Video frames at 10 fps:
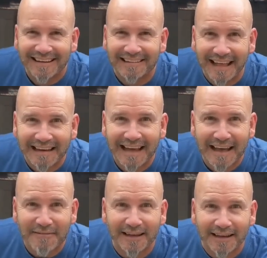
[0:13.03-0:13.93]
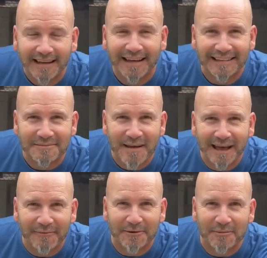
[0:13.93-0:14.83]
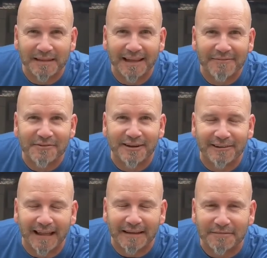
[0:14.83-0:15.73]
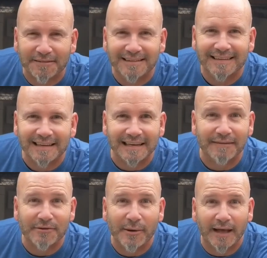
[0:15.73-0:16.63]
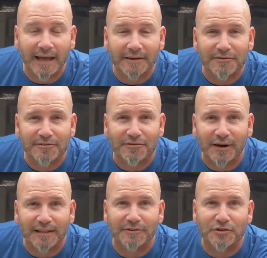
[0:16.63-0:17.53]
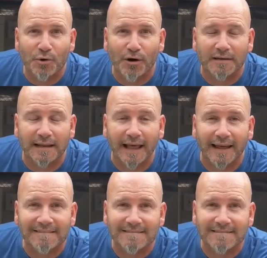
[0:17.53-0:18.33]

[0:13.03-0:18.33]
Glad to have you. It's Matt with Midlife Trailer Life. I'm going to give you a trailer tour today.